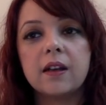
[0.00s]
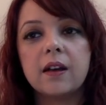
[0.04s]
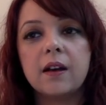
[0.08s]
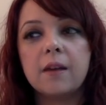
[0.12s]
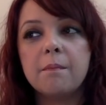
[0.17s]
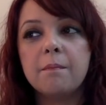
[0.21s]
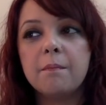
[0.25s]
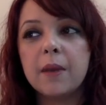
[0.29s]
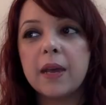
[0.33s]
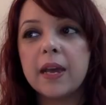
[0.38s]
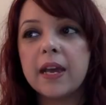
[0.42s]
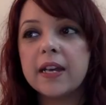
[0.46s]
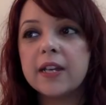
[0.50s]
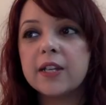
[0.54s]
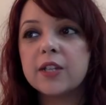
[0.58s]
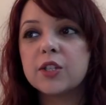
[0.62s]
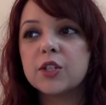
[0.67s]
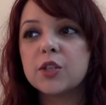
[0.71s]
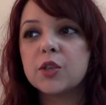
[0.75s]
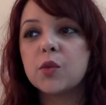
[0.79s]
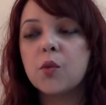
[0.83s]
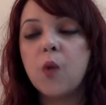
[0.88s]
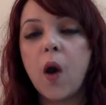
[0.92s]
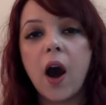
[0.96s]

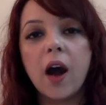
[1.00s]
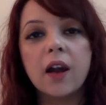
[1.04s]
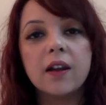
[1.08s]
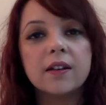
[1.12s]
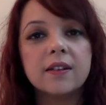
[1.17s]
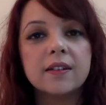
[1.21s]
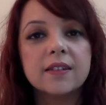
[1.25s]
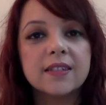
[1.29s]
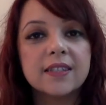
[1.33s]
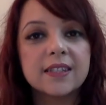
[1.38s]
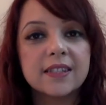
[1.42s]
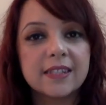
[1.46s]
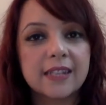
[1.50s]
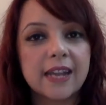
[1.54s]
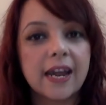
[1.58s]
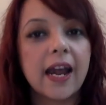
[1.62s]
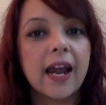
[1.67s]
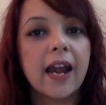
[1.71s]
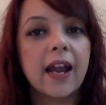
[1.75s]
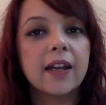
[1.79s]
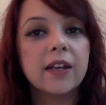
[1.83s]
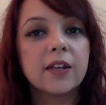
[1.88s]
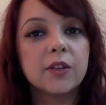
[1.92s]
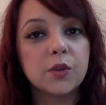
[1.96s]
makes you
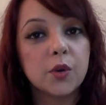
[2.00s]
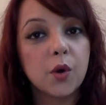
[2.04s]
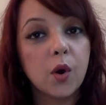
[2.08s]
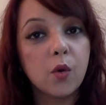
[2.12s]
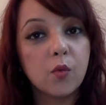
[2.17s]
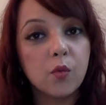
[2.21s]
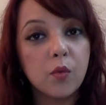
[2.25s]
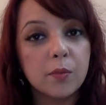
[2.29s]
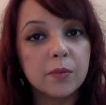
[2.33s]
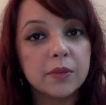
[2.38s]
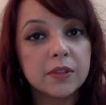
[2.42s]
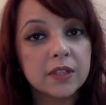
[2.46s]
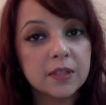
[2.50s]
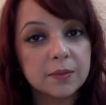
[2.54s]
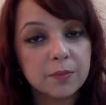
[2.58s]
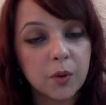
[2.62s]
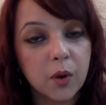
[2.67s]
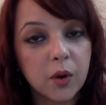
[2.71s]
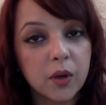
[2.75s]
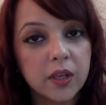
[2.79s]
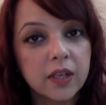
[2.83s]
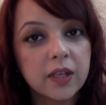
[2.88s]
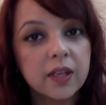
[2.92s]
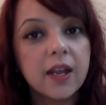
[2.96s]
understand your woman's
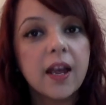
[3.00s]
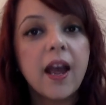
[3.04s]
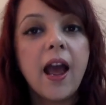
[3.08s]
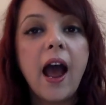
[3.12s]
body,